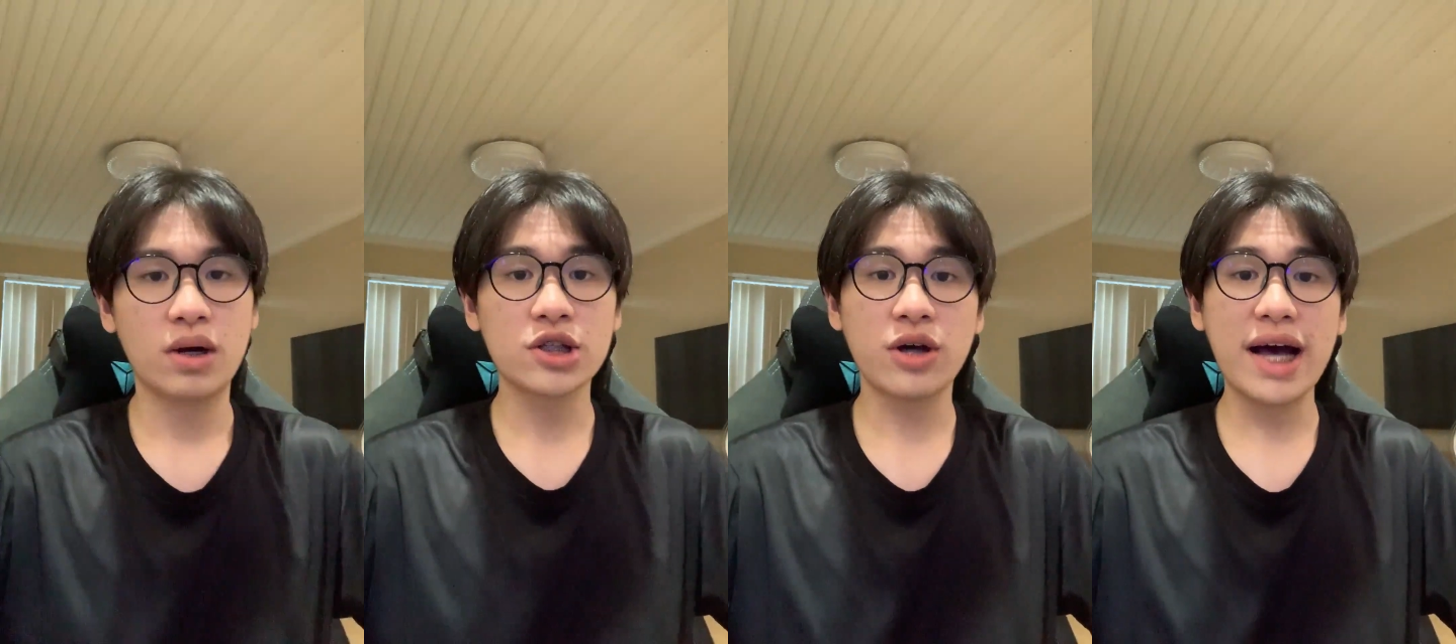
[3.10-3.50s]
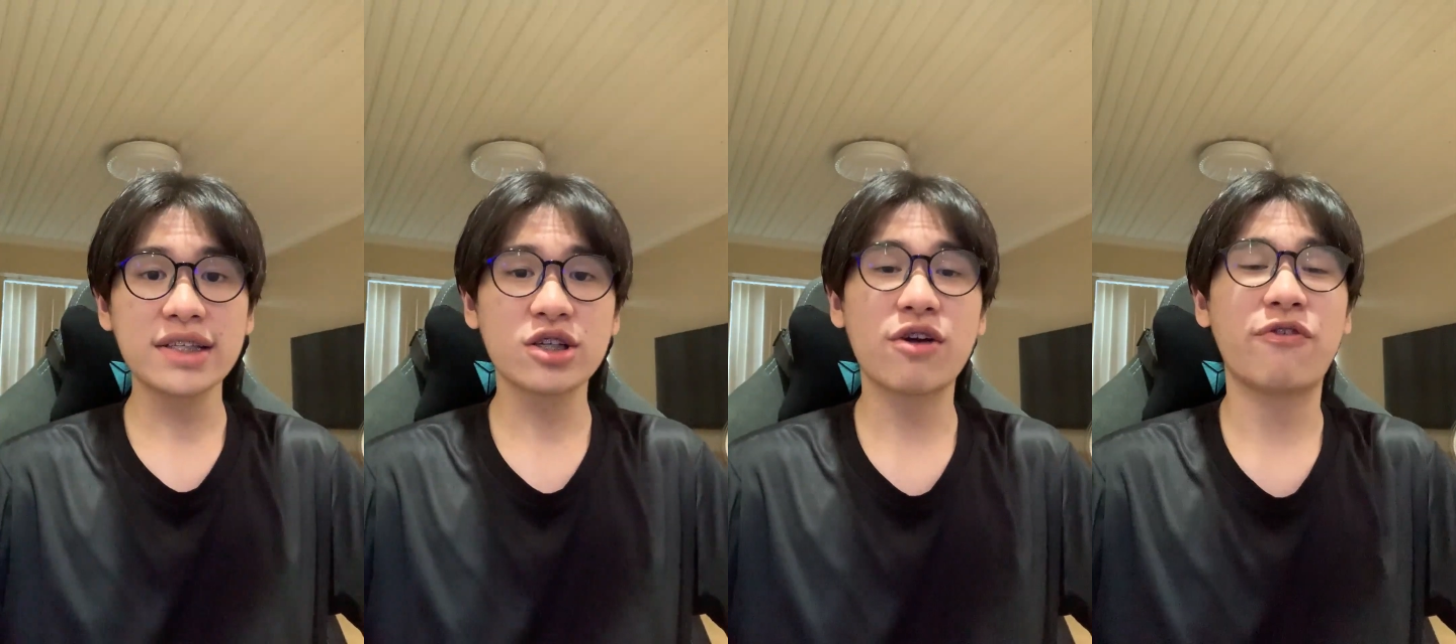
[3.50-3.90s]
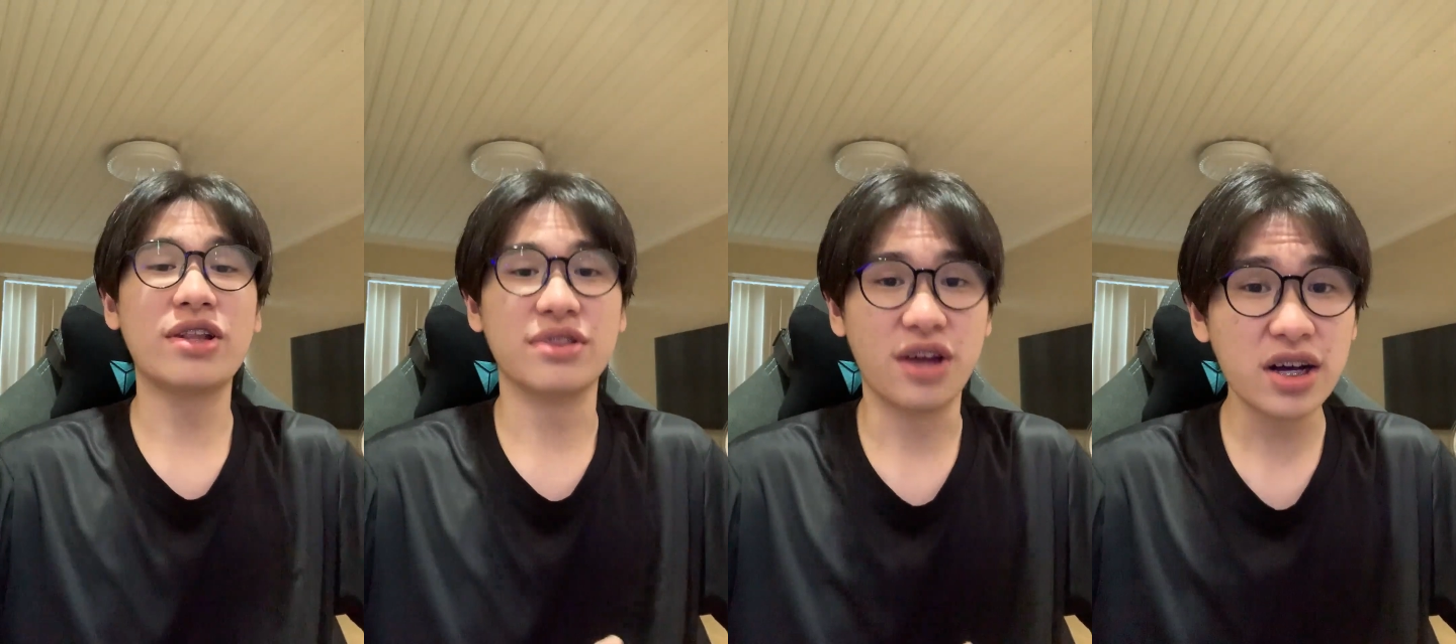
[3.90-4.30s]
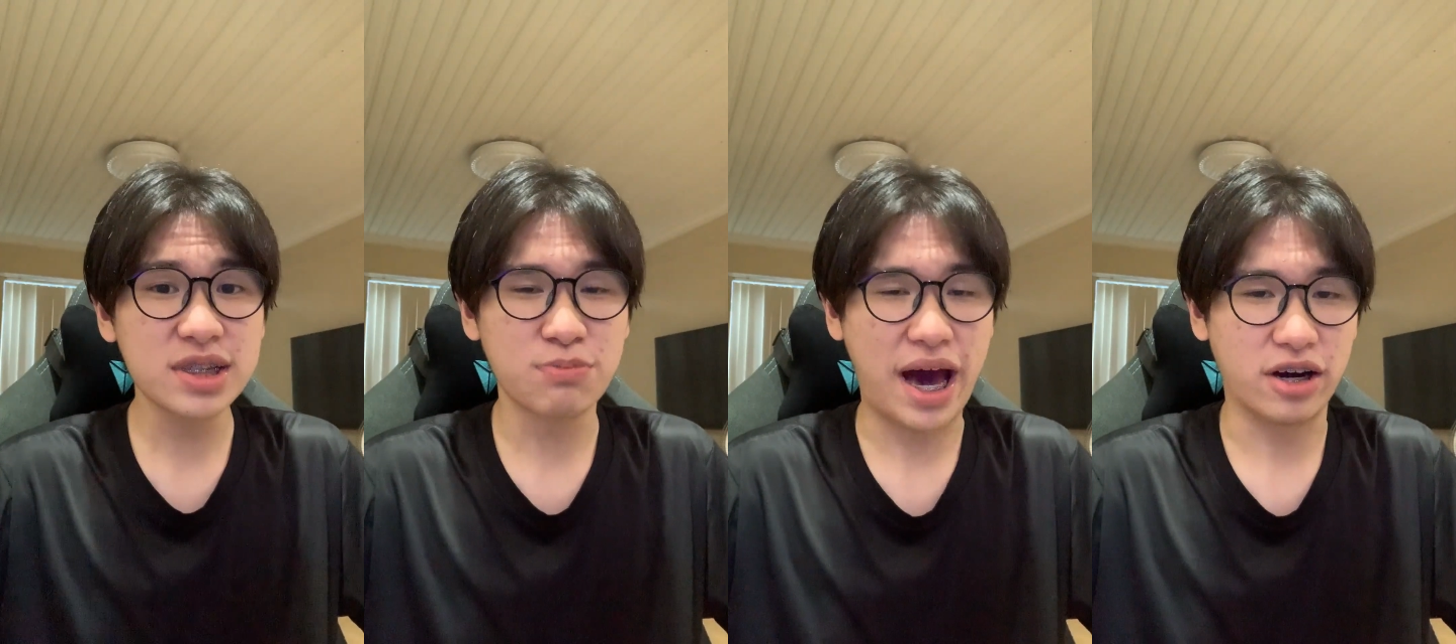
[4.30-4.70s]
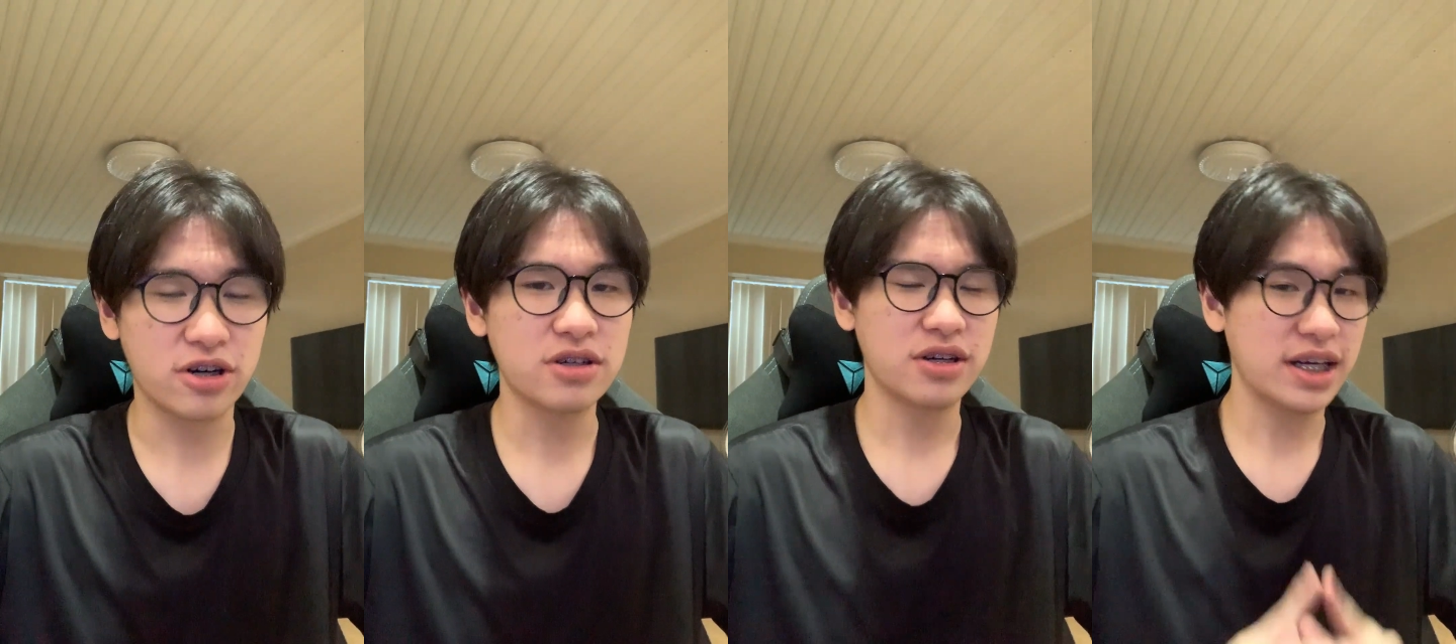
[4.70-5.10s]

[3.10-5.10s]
Well, to answer if it does matter,